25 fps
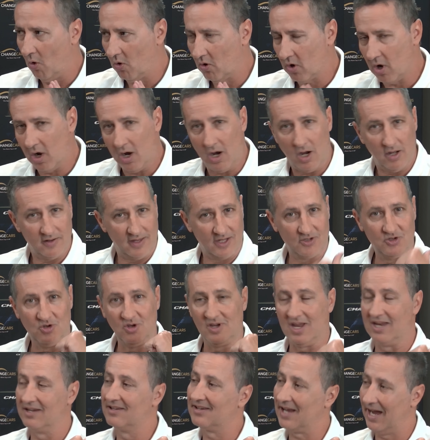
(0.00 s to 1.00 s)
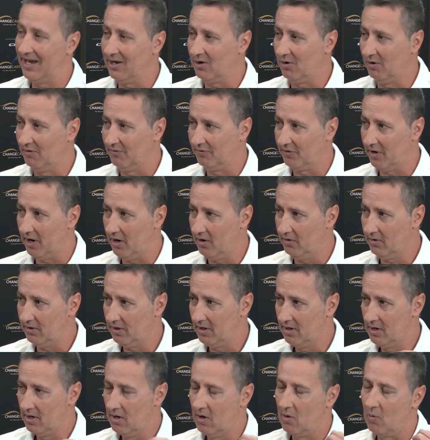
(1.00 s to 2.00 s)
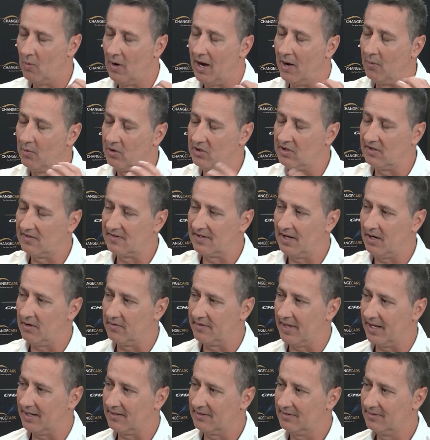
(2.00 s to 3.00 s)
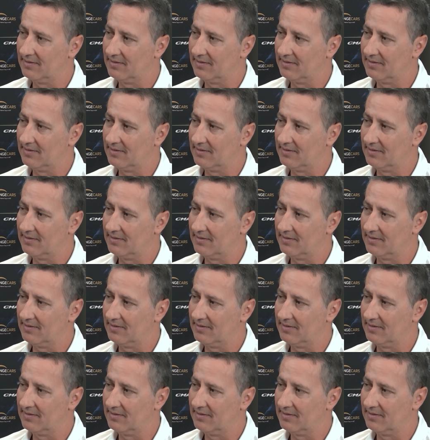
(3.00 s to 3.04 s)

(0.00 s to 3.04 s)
car that you can take off-road. Why would you sell that?